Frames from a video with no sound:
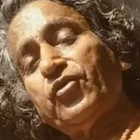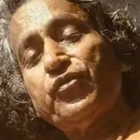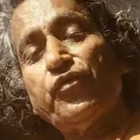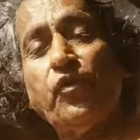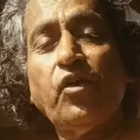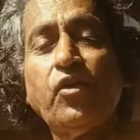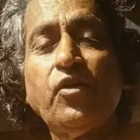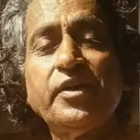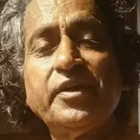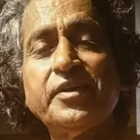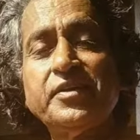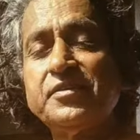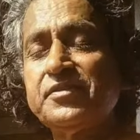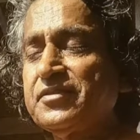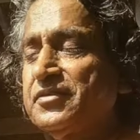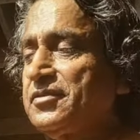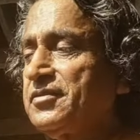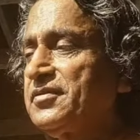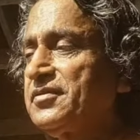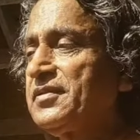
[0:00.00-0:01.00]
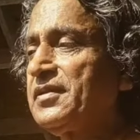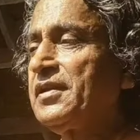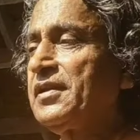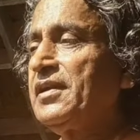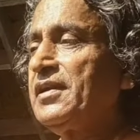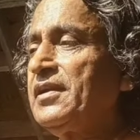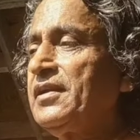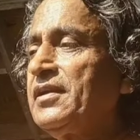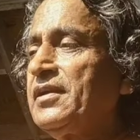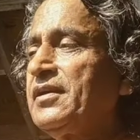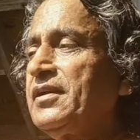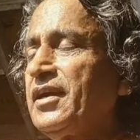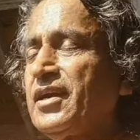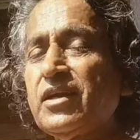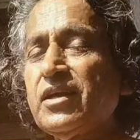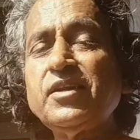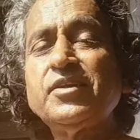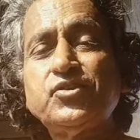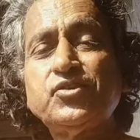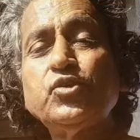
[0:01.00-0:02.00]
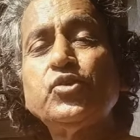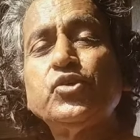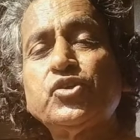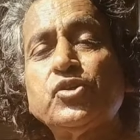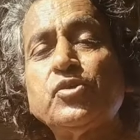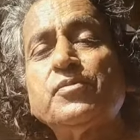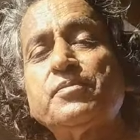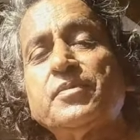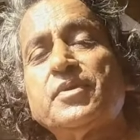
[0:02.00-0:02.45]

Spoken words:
following, at least you should